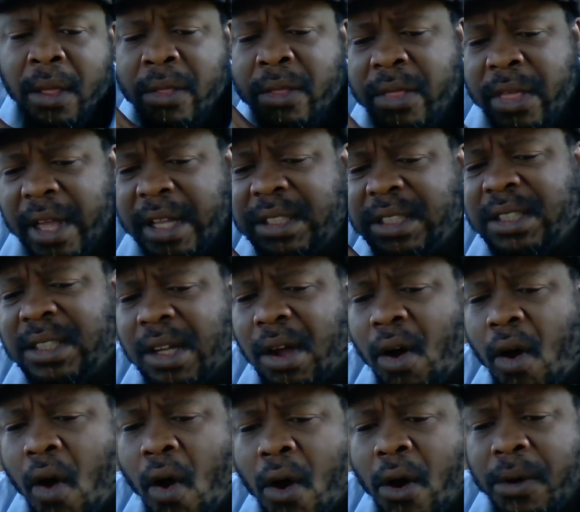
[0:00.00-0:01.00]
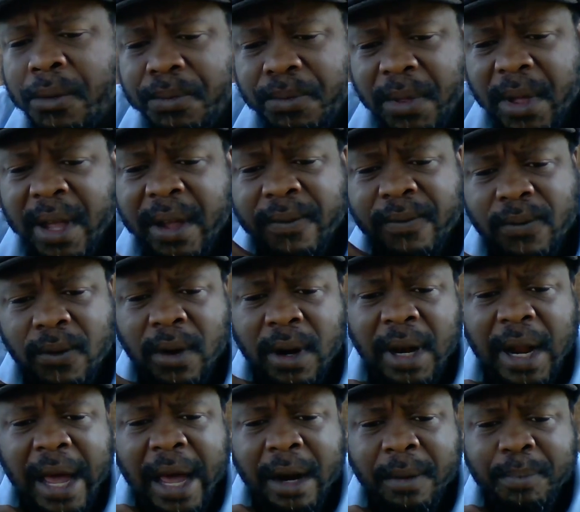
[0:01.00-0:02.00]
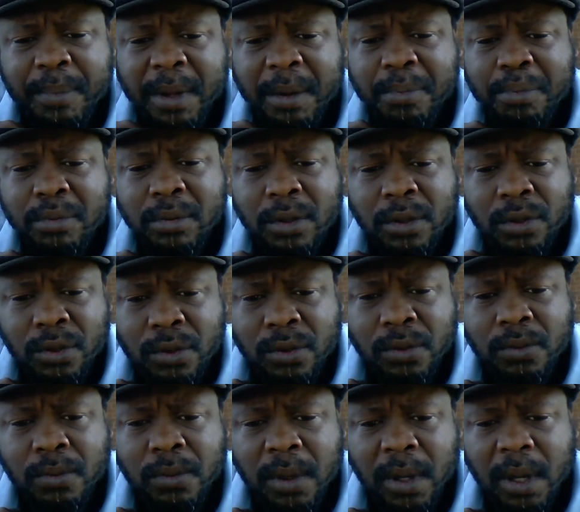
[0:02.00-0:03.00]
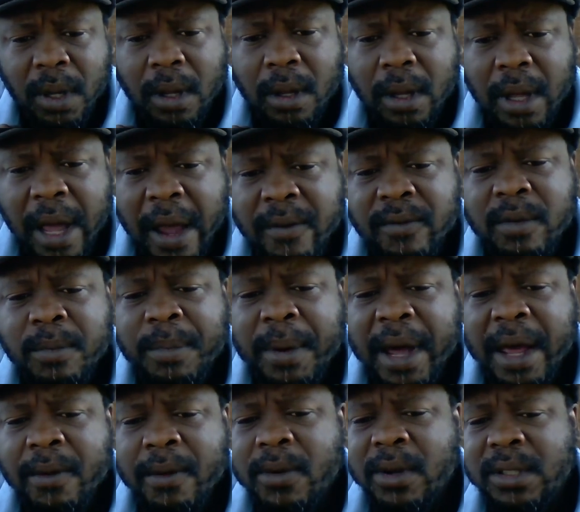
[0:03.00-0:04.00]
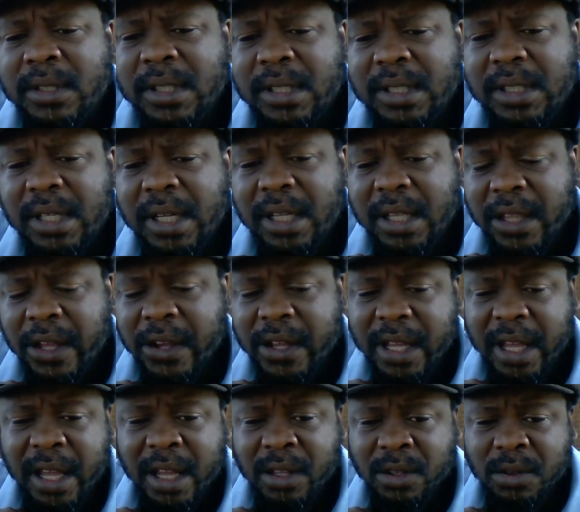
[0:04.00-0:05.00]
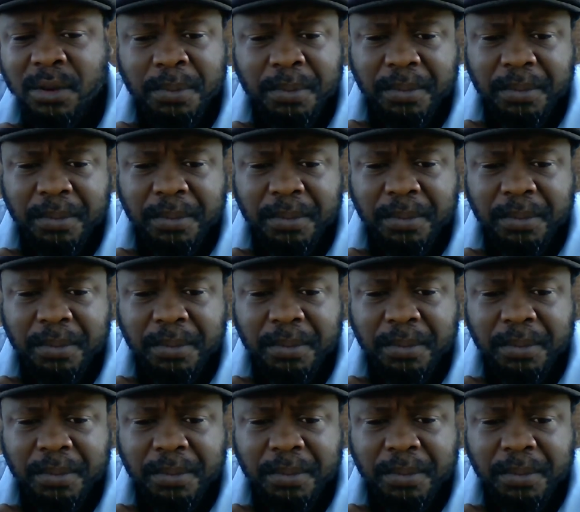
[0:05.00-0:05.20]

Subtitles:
This is a hard thing for a lot of people to do. Everybody wants to seek their kingdom.